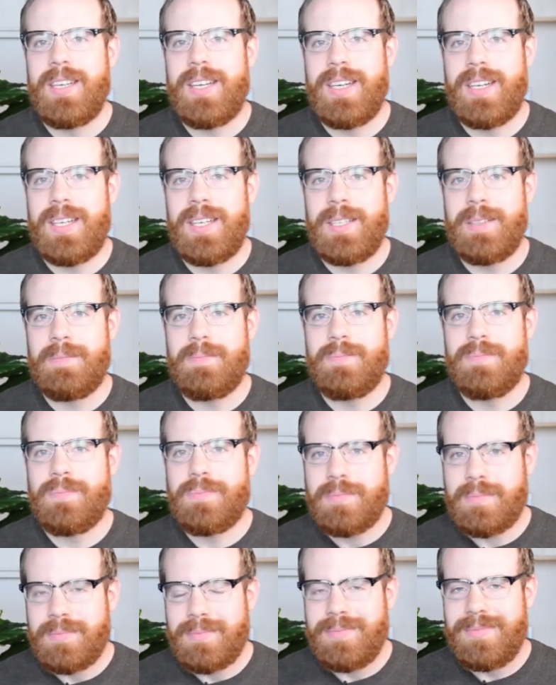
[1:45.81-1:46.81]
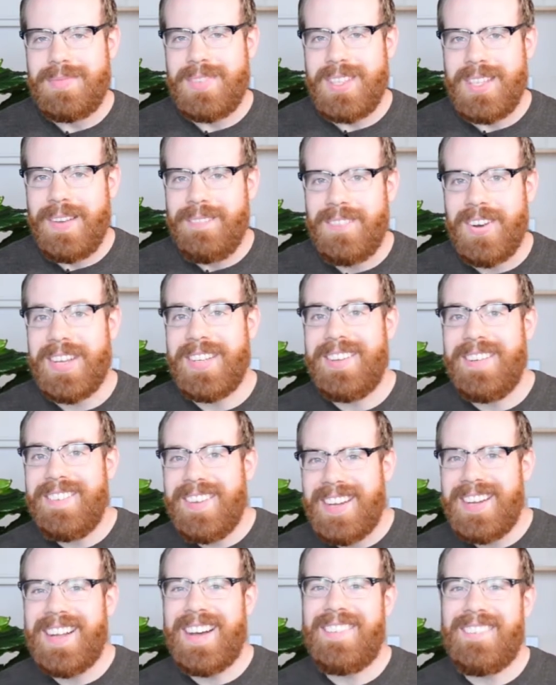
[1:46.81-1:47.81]
But you
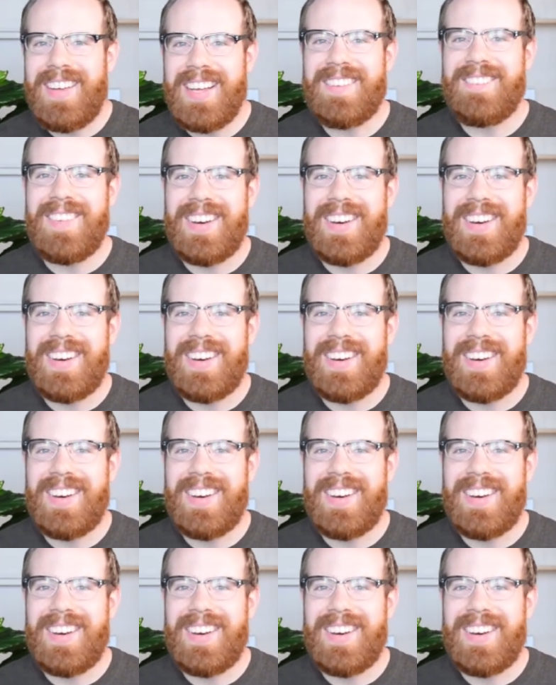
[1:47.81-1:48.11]
might not make